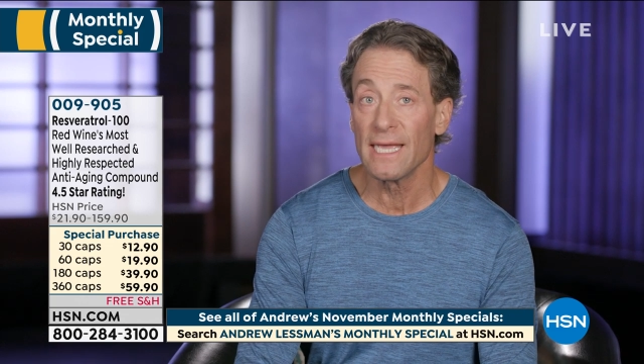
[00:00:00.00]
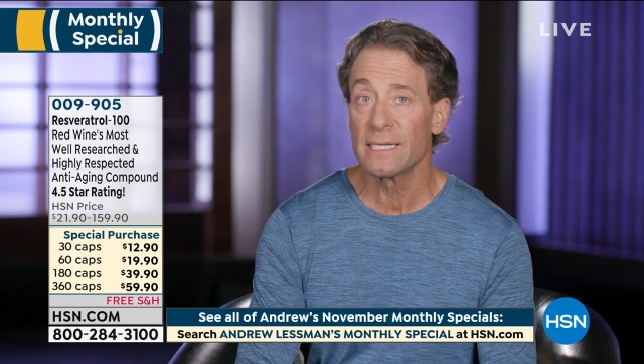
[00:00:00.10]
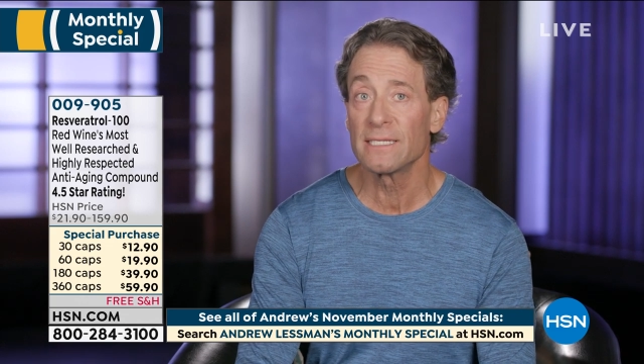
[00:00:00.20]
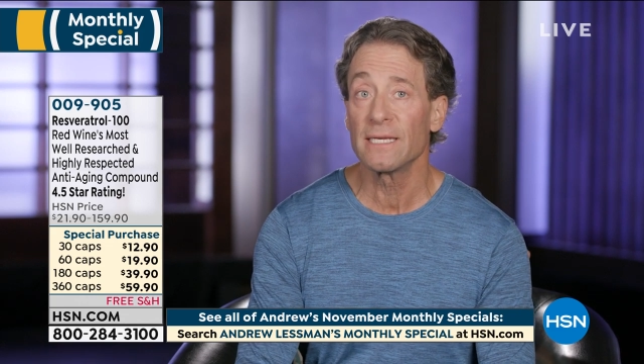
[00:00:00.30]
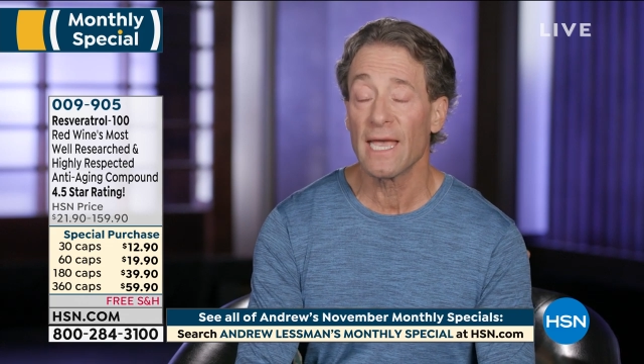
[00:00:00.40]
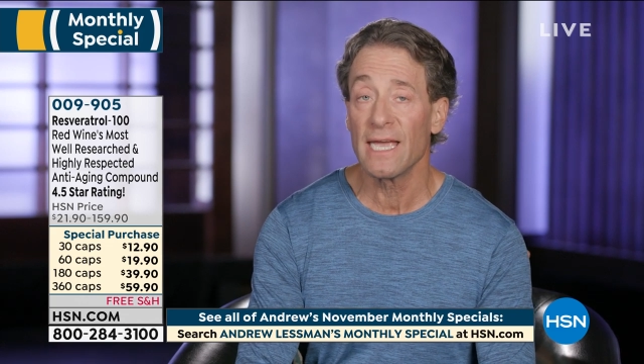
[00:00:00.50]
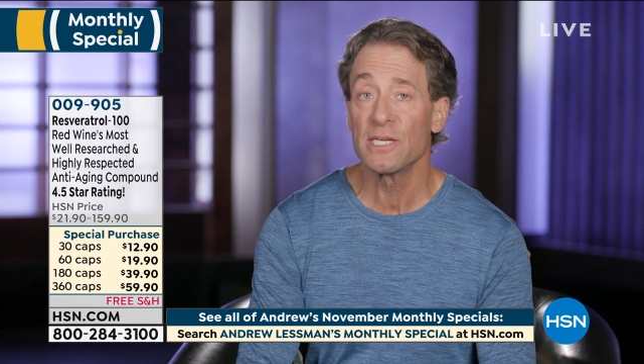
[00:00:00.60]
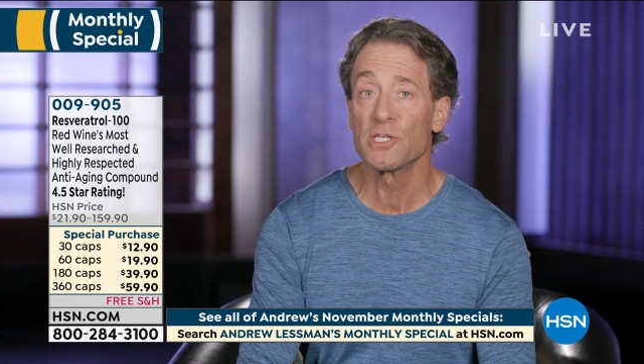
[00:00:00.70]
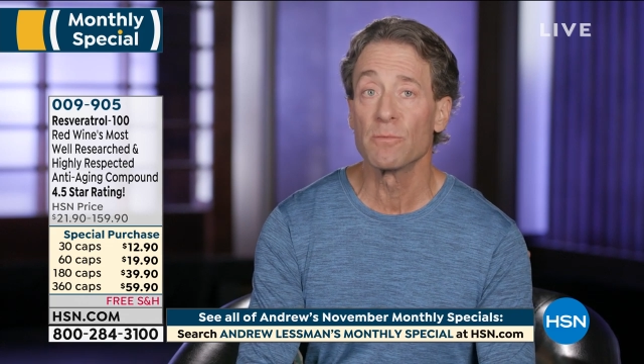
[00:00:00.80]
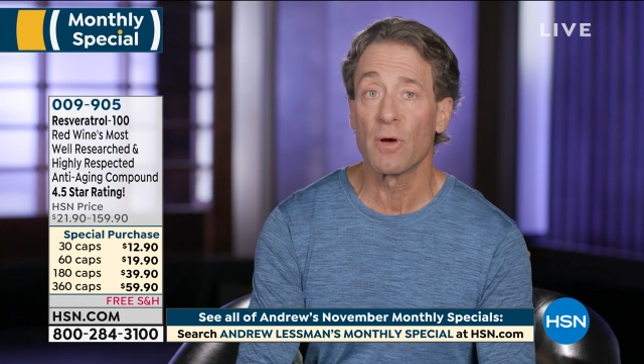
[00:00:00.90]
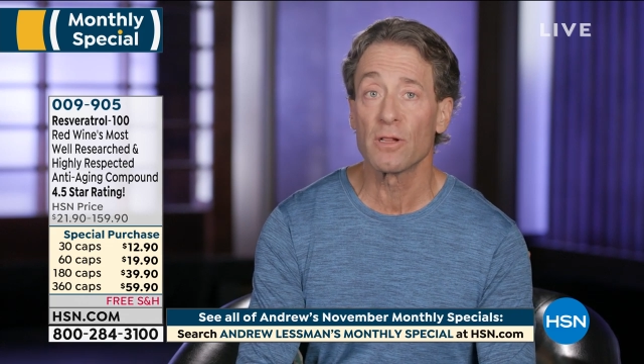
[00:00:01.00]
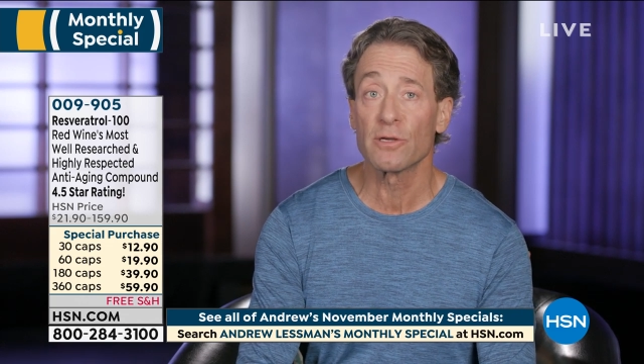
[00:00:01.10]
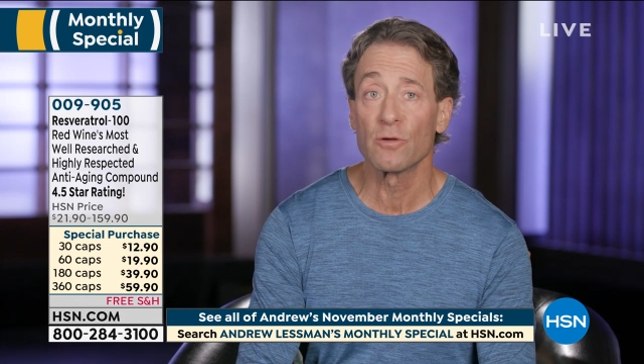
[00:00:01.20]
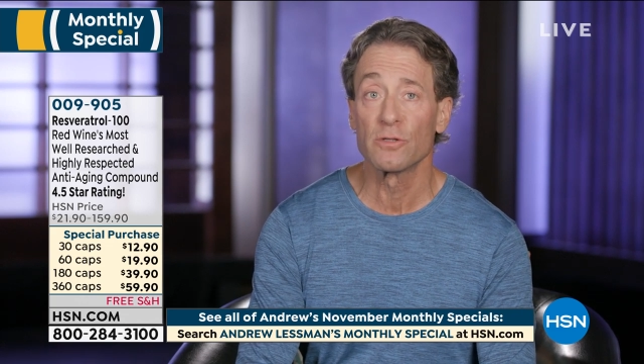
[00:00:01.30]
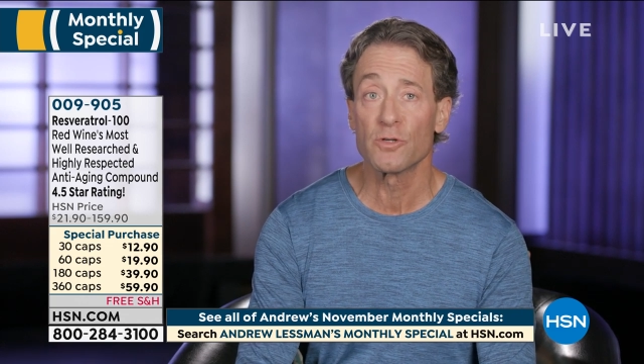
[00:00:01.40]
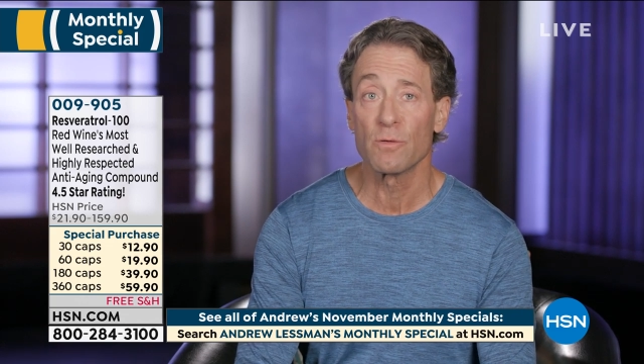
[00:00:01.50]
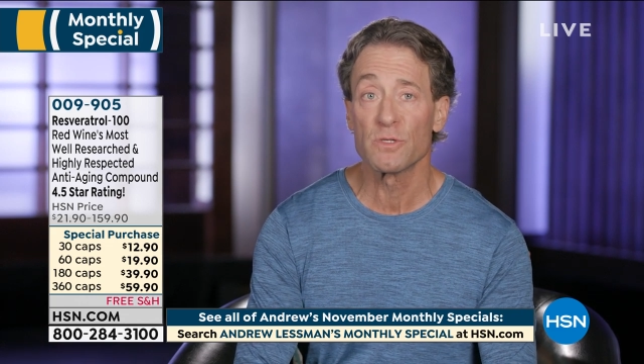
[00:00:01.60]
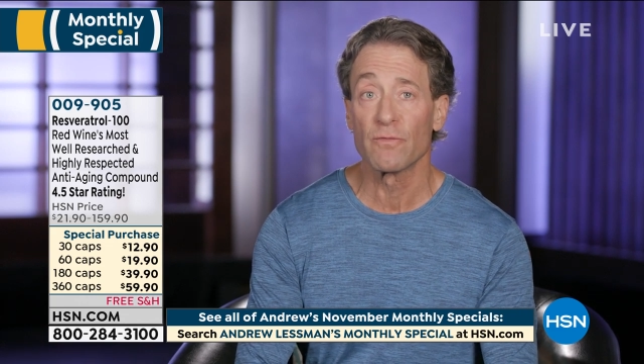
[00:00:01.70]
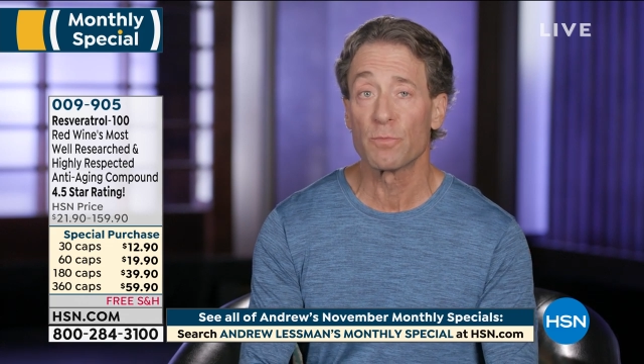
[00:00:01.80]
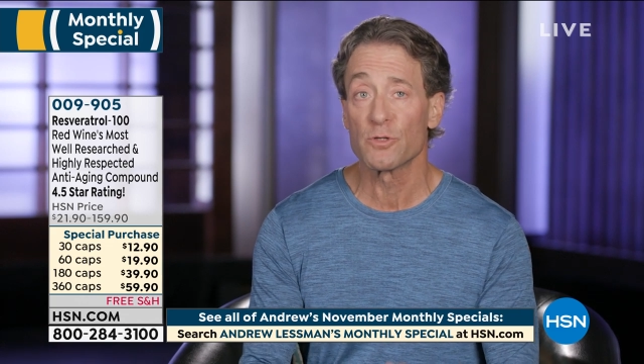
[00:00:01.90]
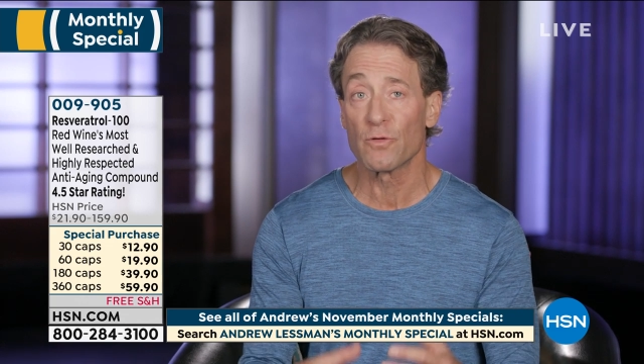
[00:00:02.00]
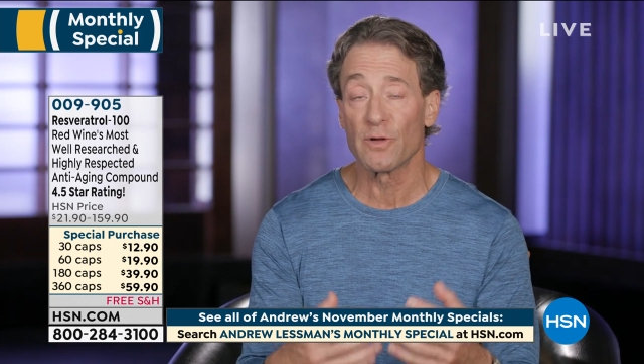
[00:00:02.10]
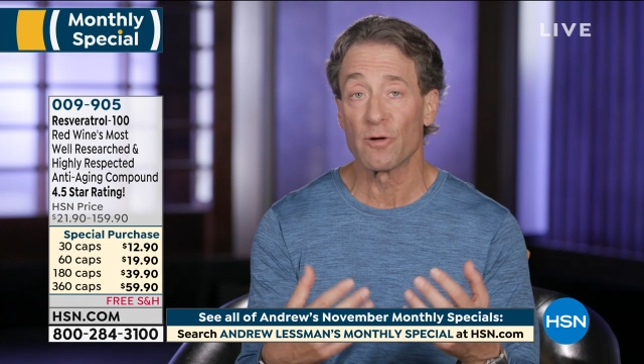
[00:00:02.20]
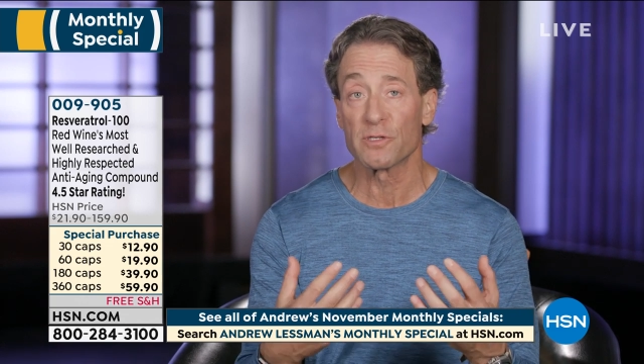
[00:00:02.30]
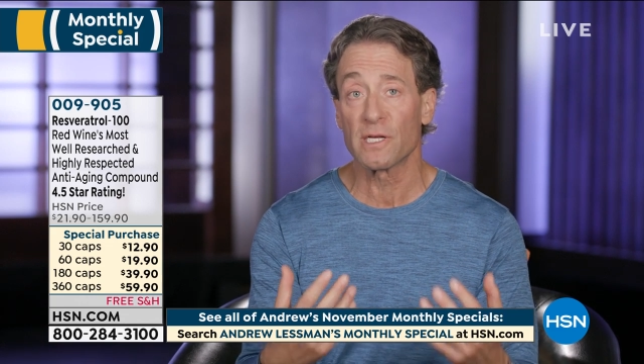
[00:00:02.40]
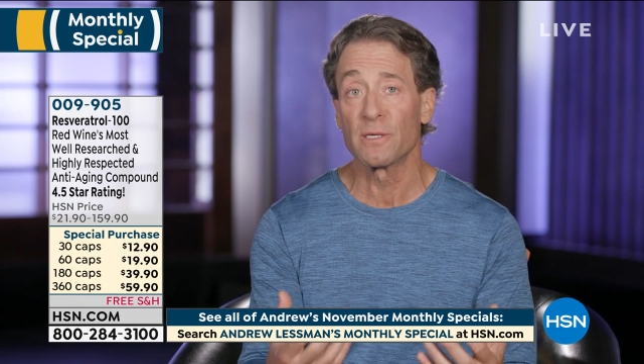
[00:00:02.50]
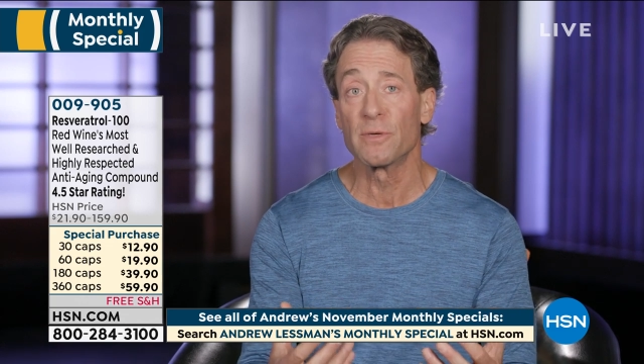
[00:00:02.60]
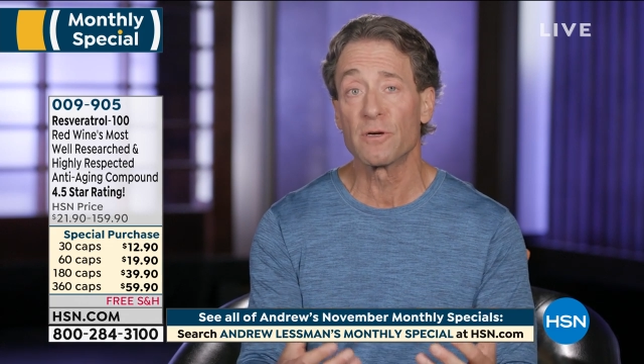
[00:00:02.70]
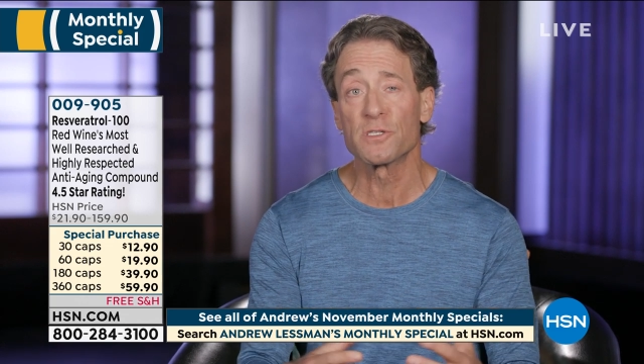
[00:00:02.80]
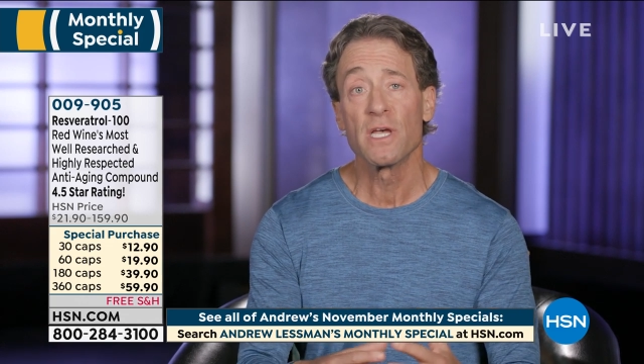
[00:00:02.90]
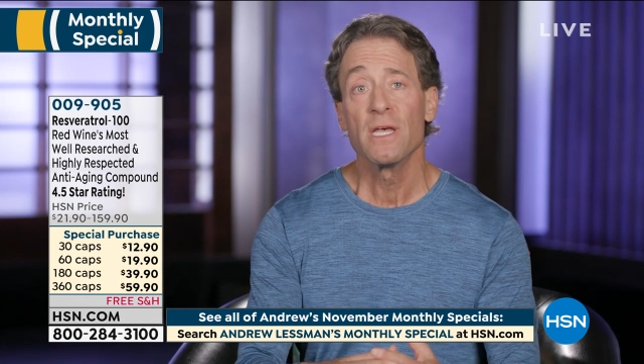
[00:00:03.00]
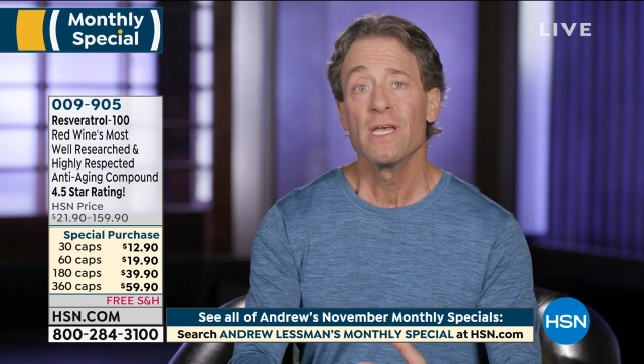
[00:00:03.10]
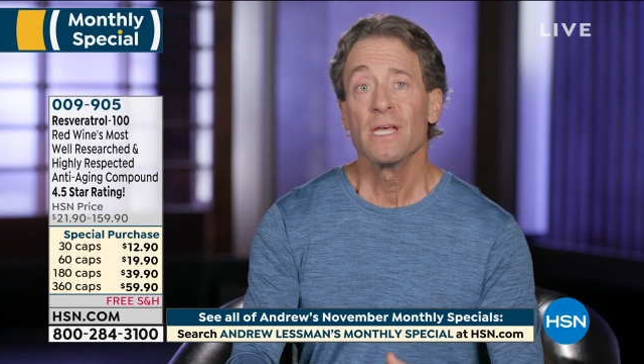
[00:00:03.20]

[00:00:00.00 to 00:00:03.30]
anti-aging molecule in terms of preserving our telomeres,